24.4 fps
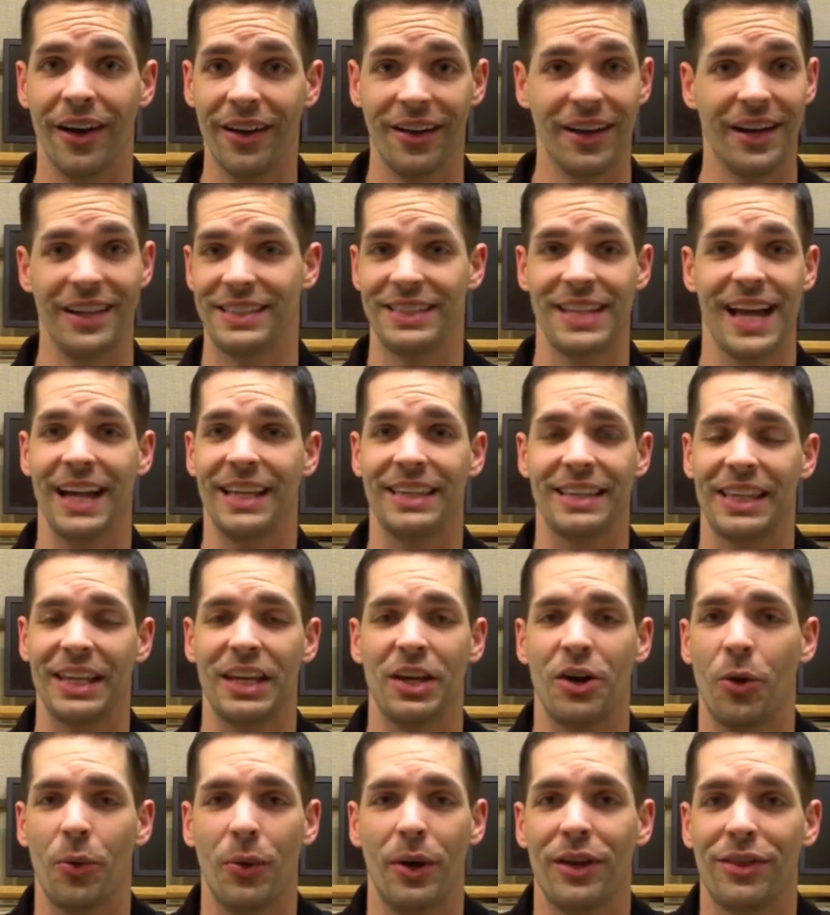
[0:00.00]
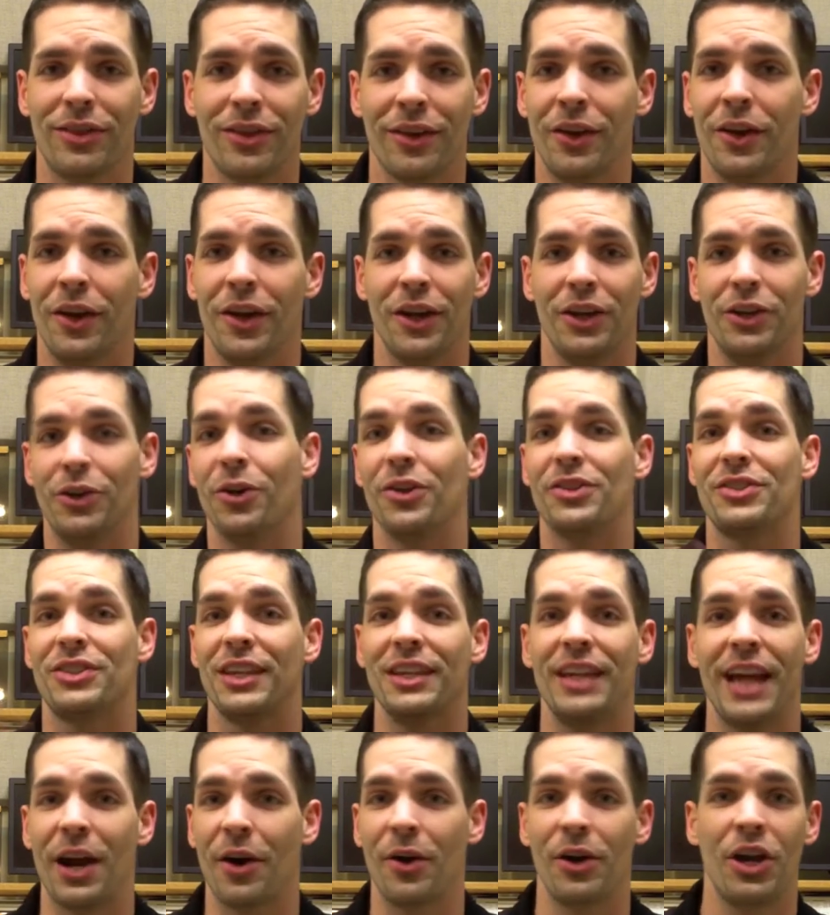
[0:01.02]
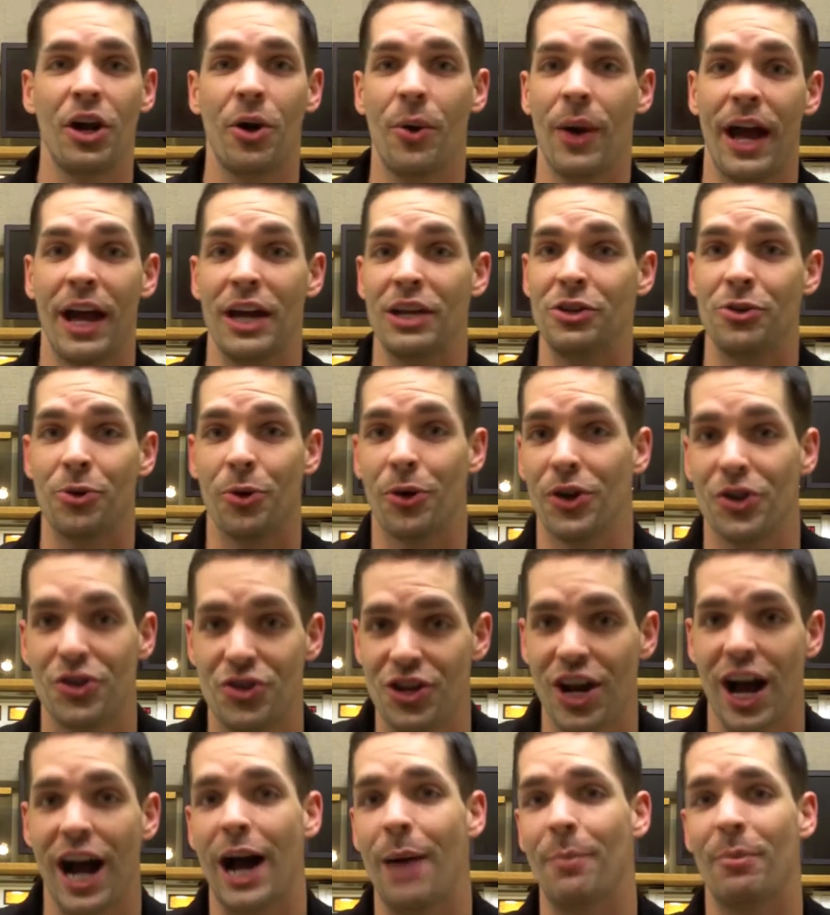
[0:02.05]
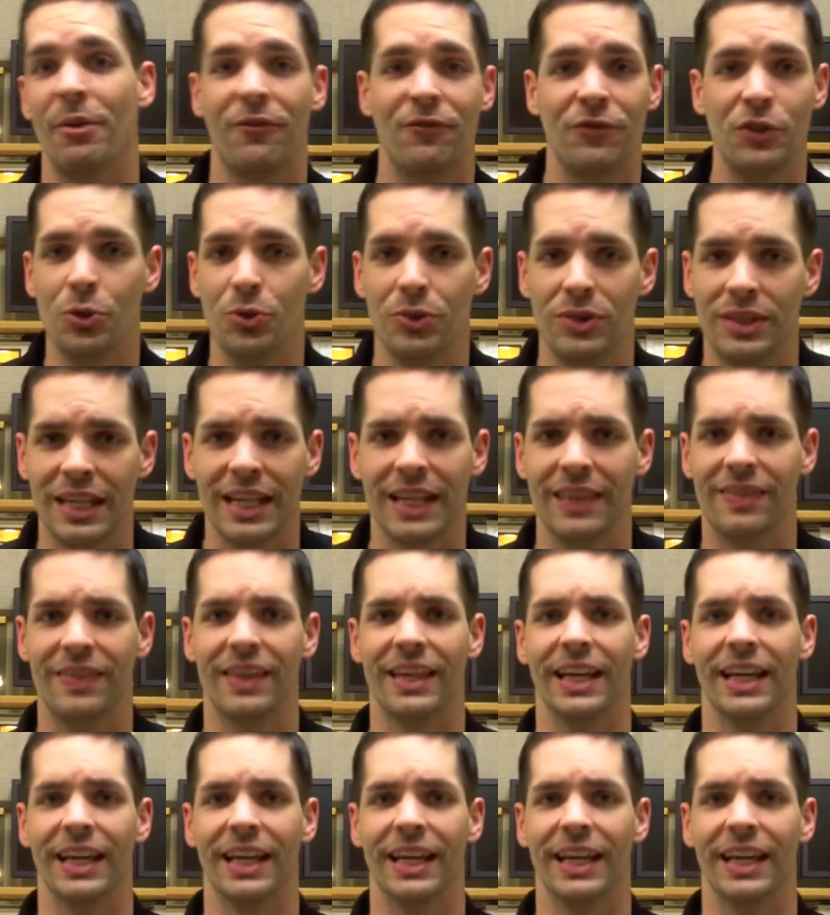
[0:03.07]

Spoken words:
Let's not deal with your scenario at your job if you did